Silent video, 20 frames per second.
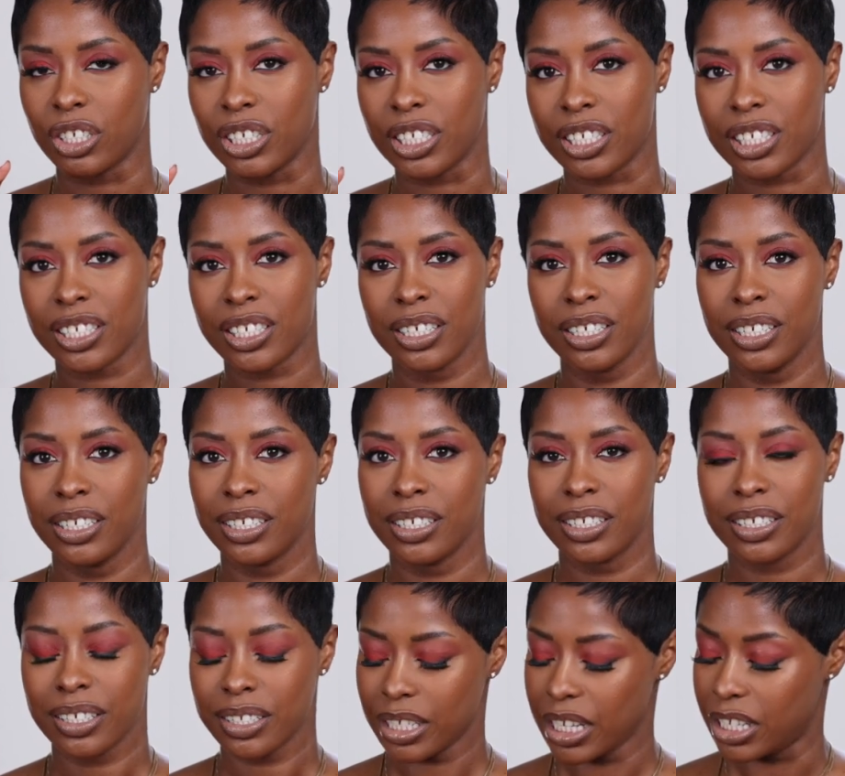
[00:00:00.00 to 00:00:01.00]
looks,
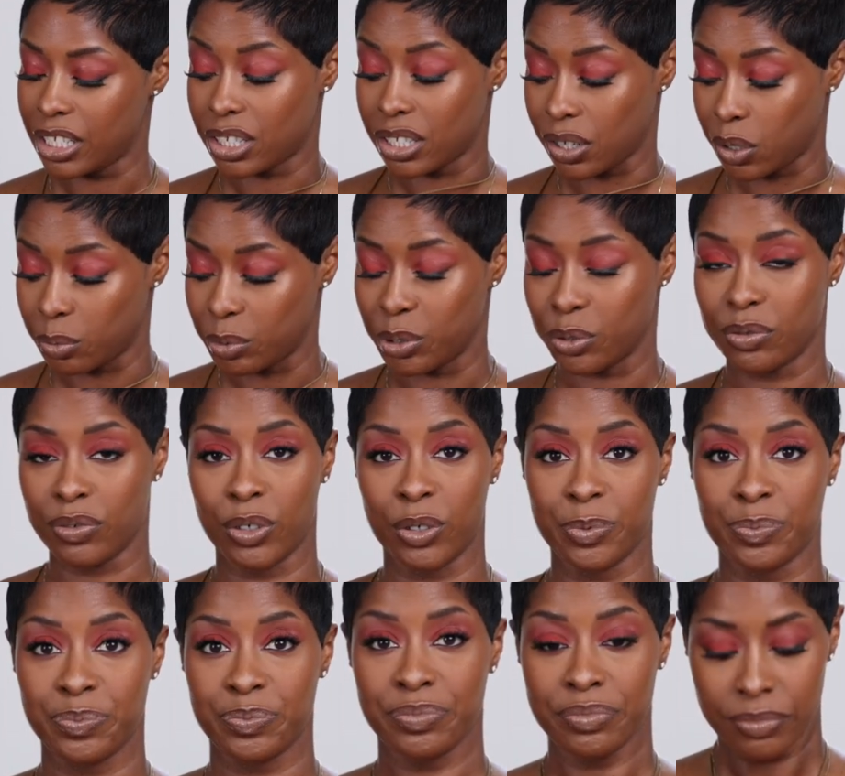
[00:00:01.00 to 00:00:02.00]
it's so
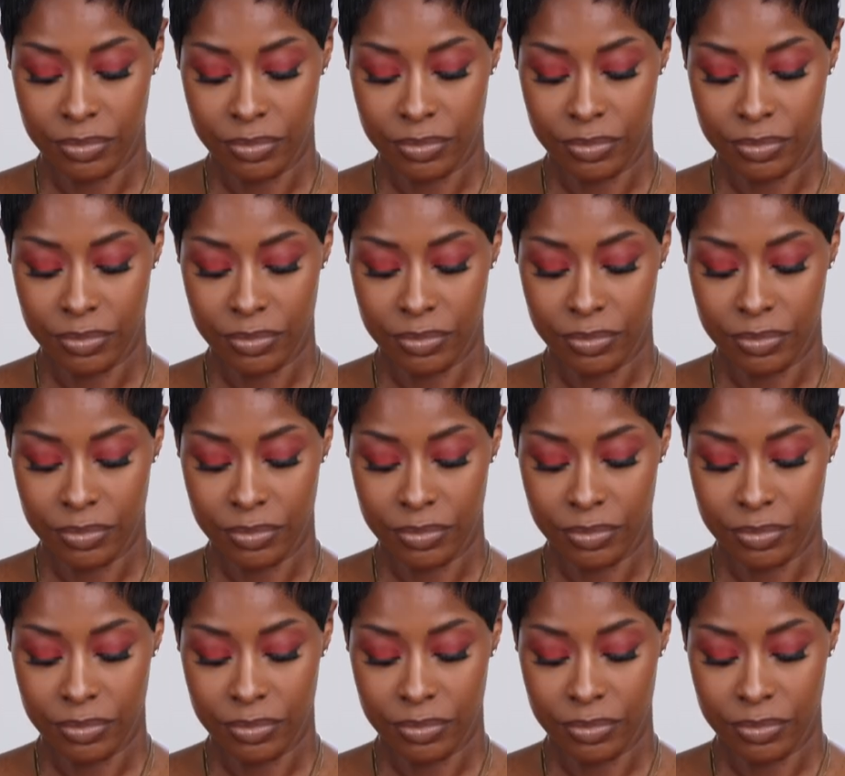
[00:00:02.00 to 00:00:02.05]
beautiful.